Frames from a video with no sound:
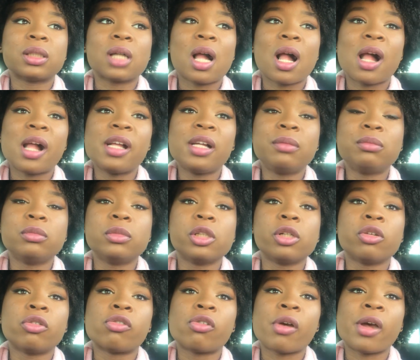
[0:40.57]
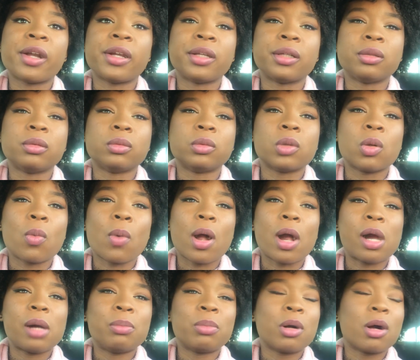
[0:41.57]
I am regretting
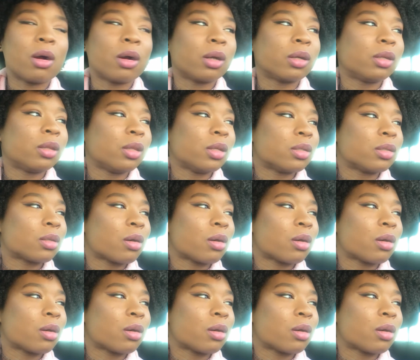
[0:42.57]
where I parked this